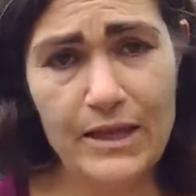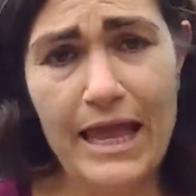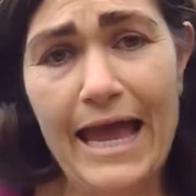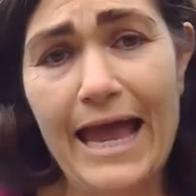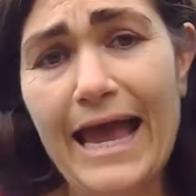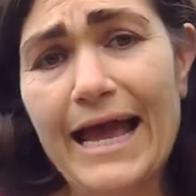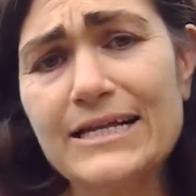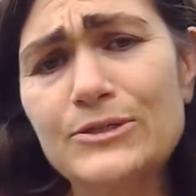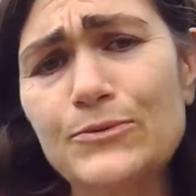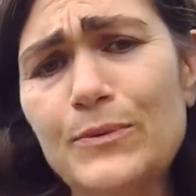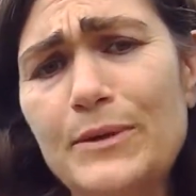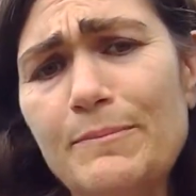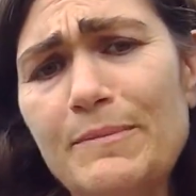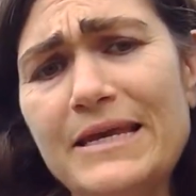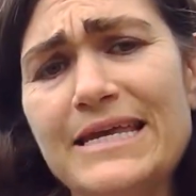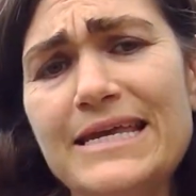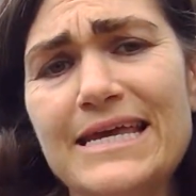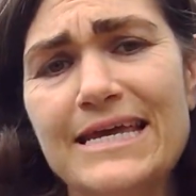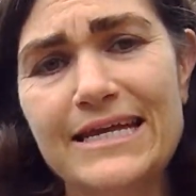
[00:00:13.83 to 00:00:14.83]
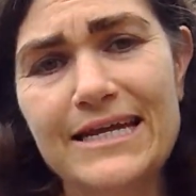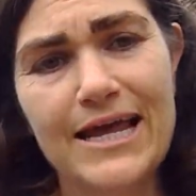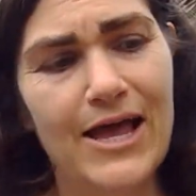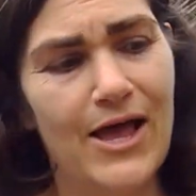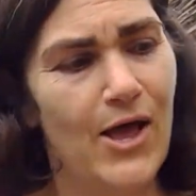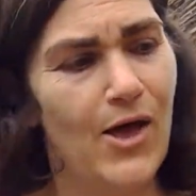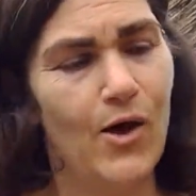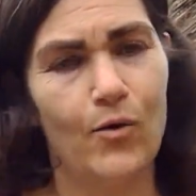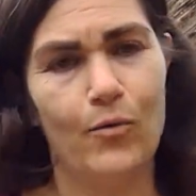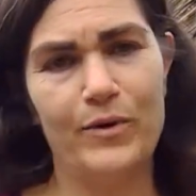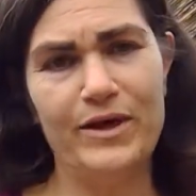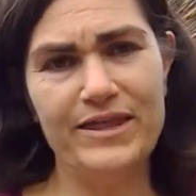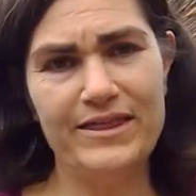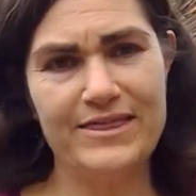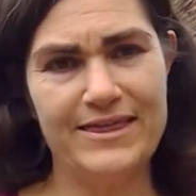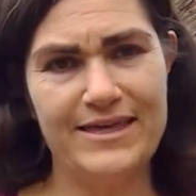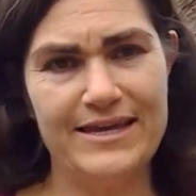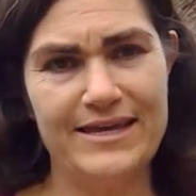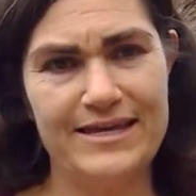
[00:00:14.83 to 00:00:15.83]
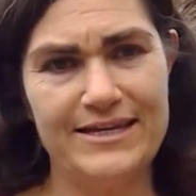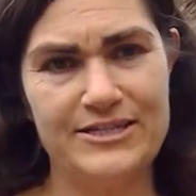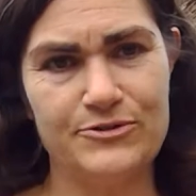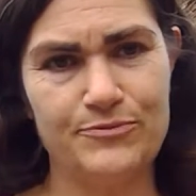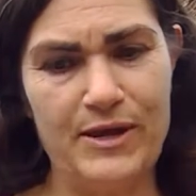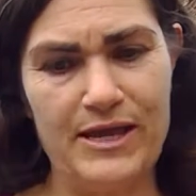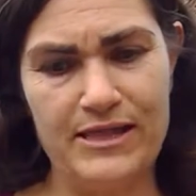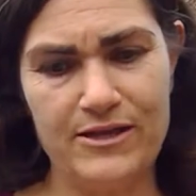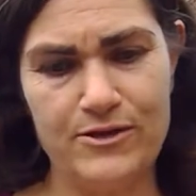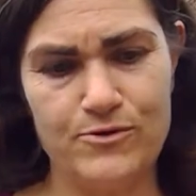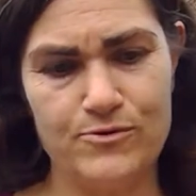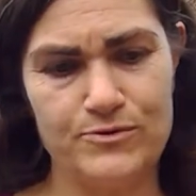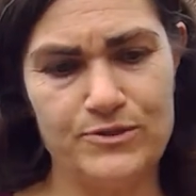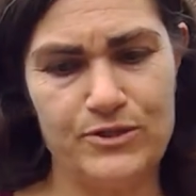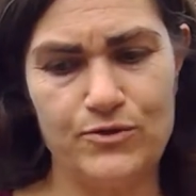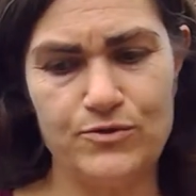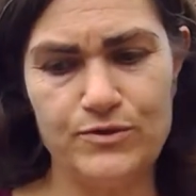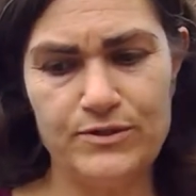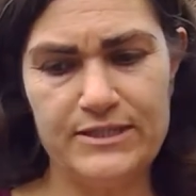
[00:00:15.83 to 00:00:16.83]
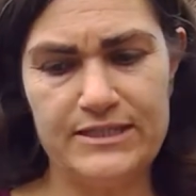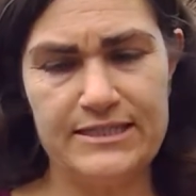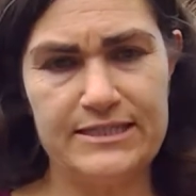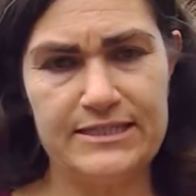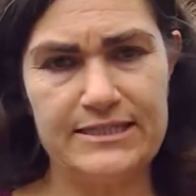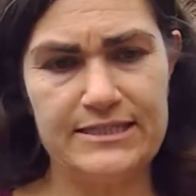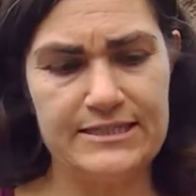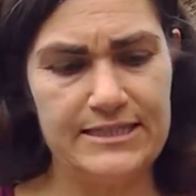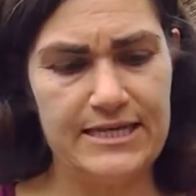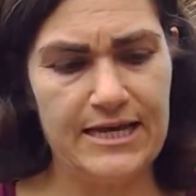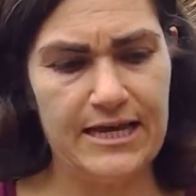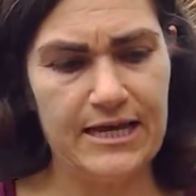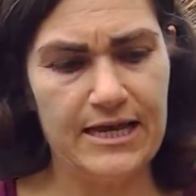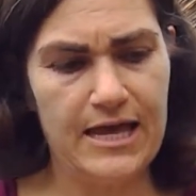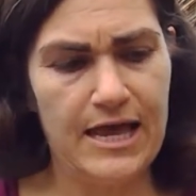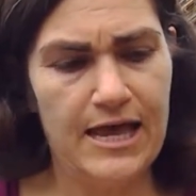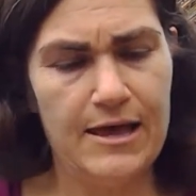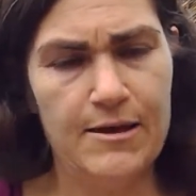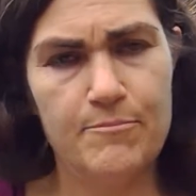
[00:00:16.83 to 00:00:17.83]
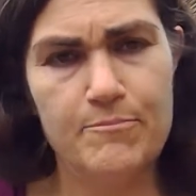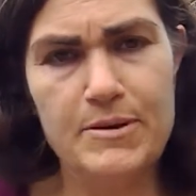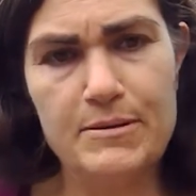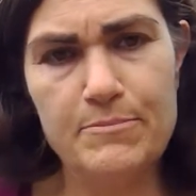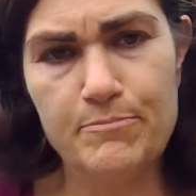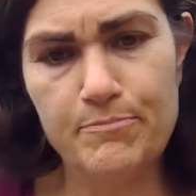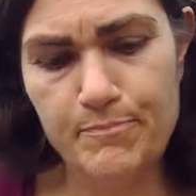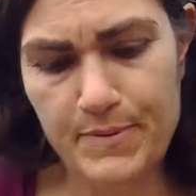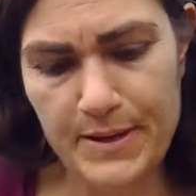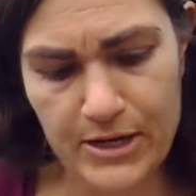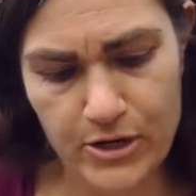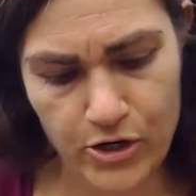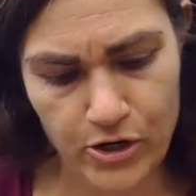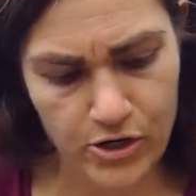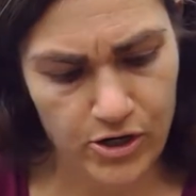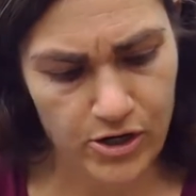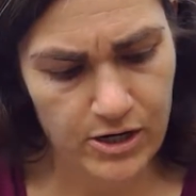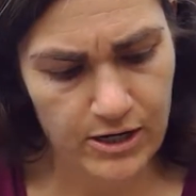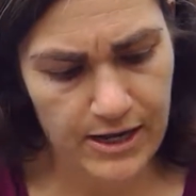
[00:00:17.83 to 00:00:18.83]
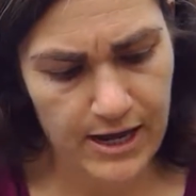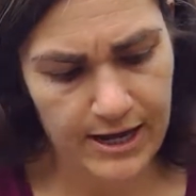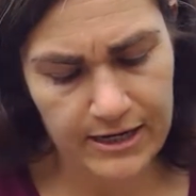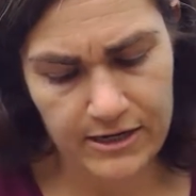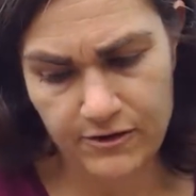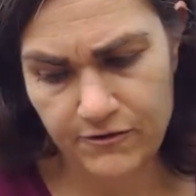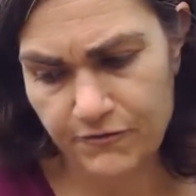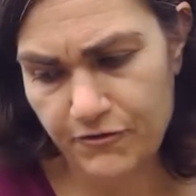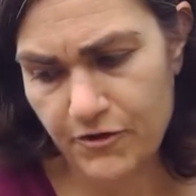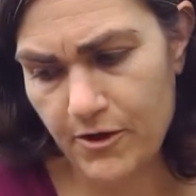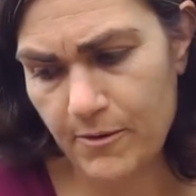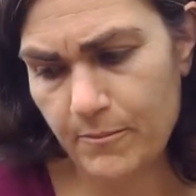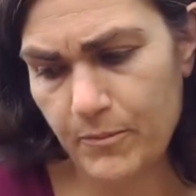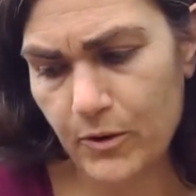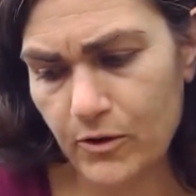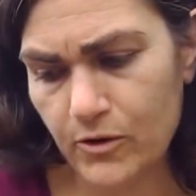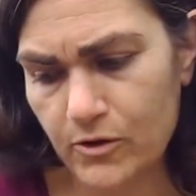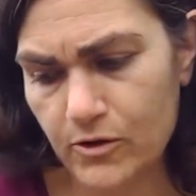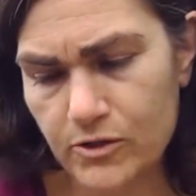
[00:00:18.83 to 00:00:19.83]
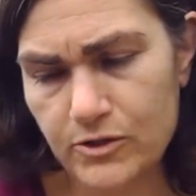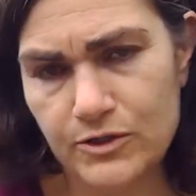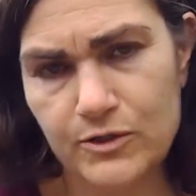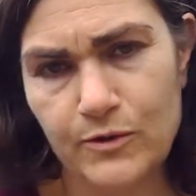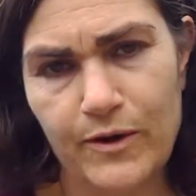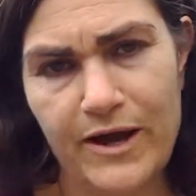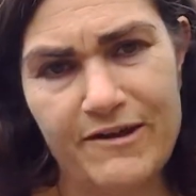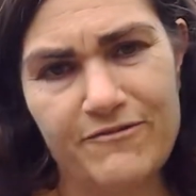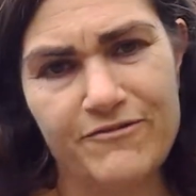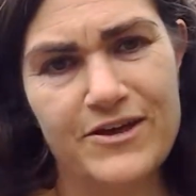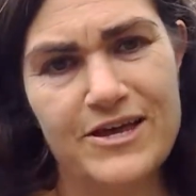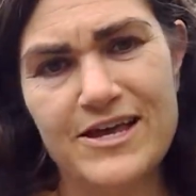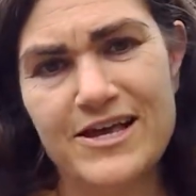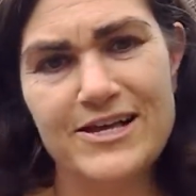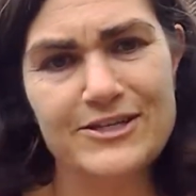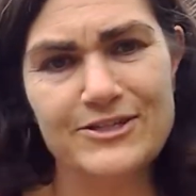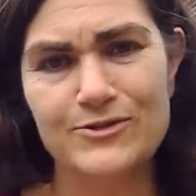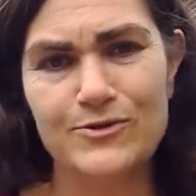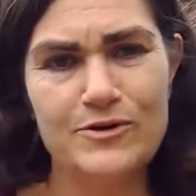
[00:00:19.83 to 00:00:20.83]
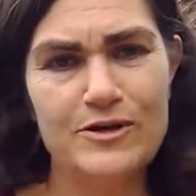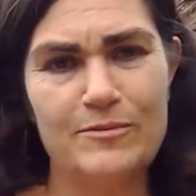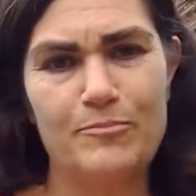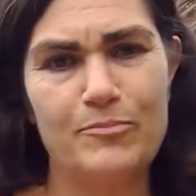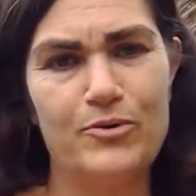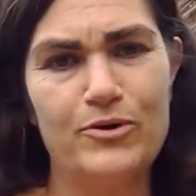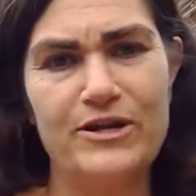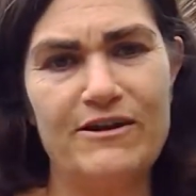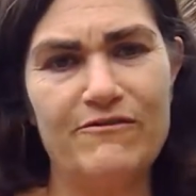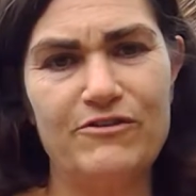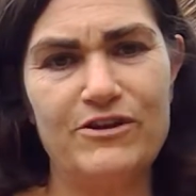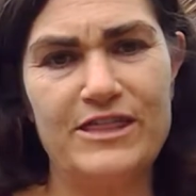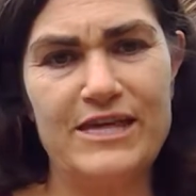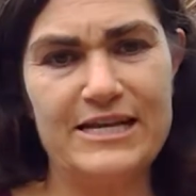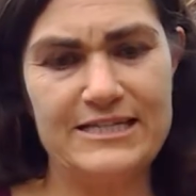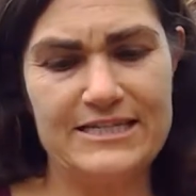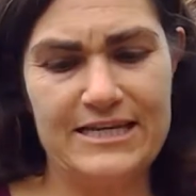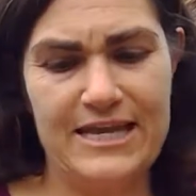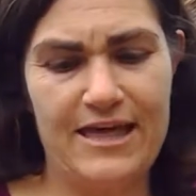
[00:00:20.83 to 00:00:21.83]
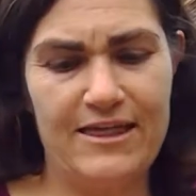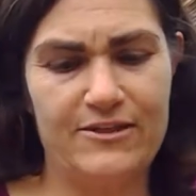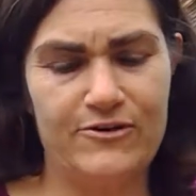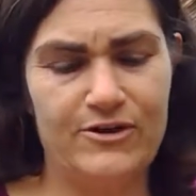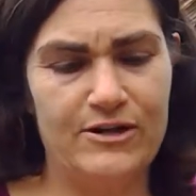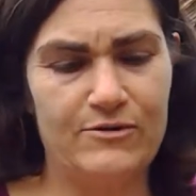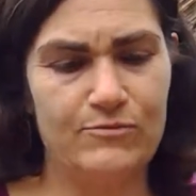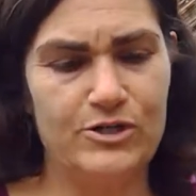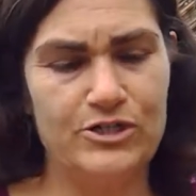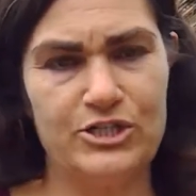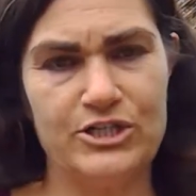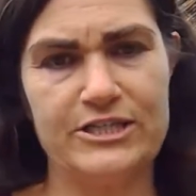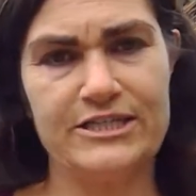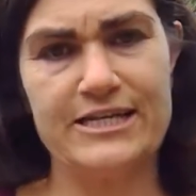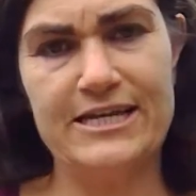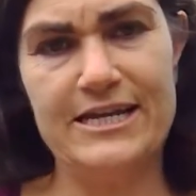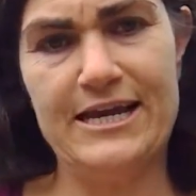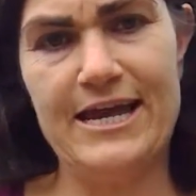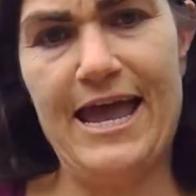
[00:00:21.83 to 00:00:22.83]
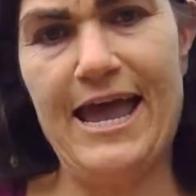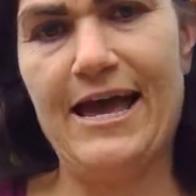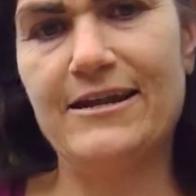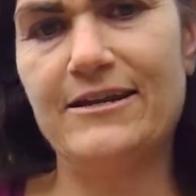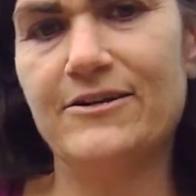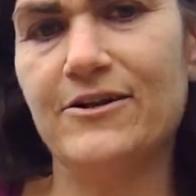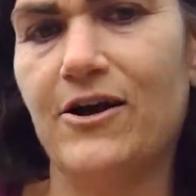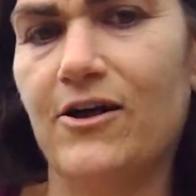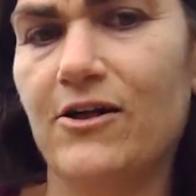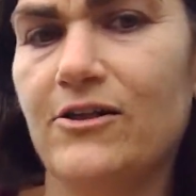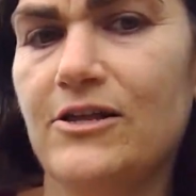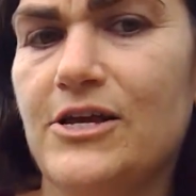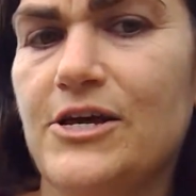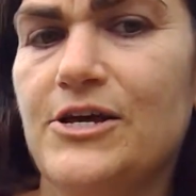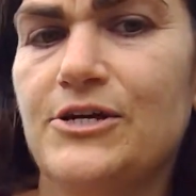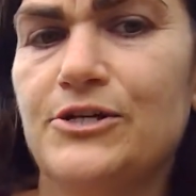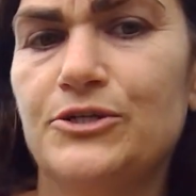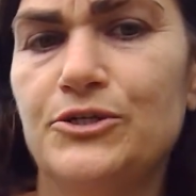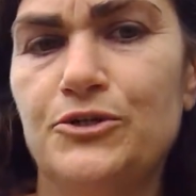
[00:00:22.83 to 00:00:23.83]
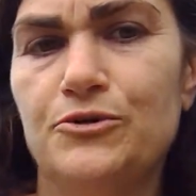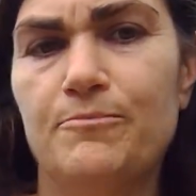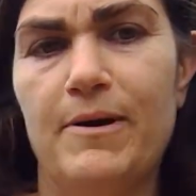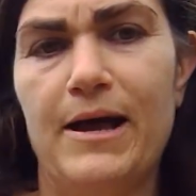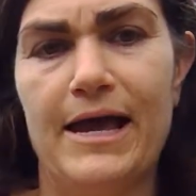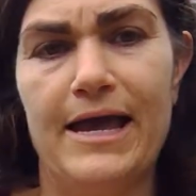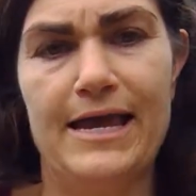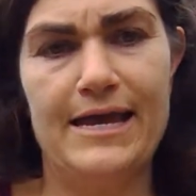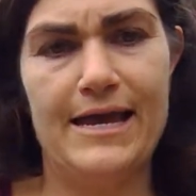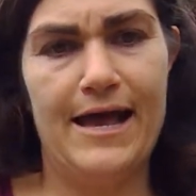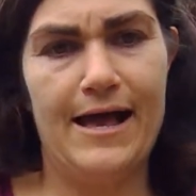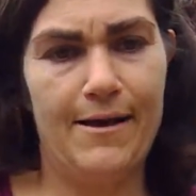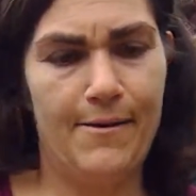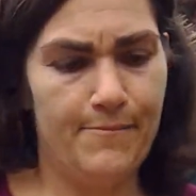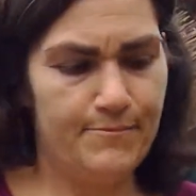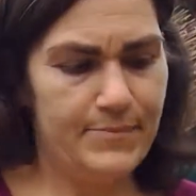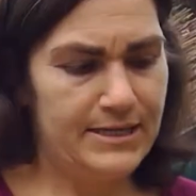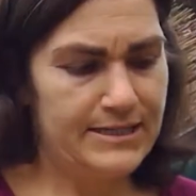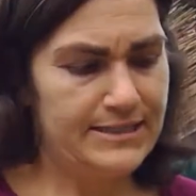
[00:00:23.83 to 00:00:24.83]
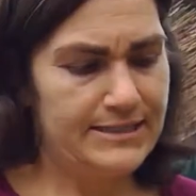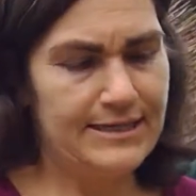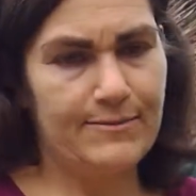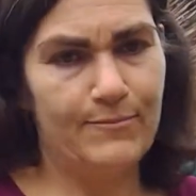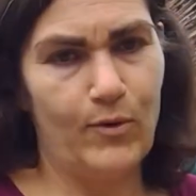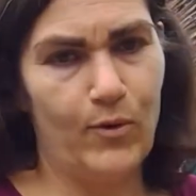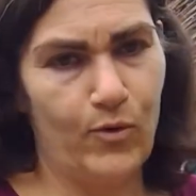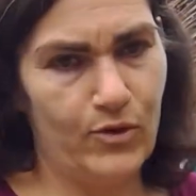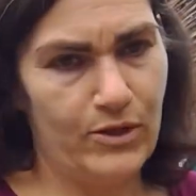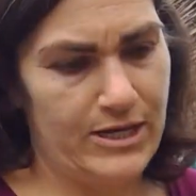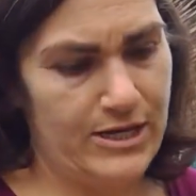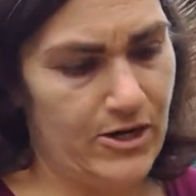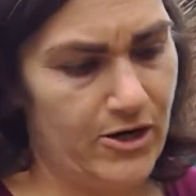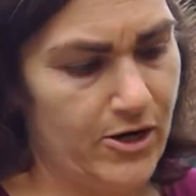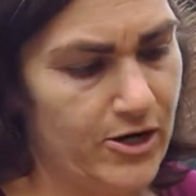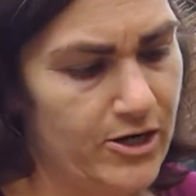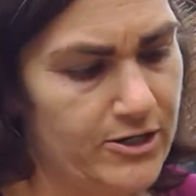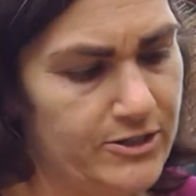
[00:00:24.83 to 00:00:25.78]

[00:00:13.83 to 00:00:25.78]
And we begin with Israeli couscous. This is the bit bigger kind of pearl. So I've sort of put everything together and we're just going to add it all to my mixing bowl here.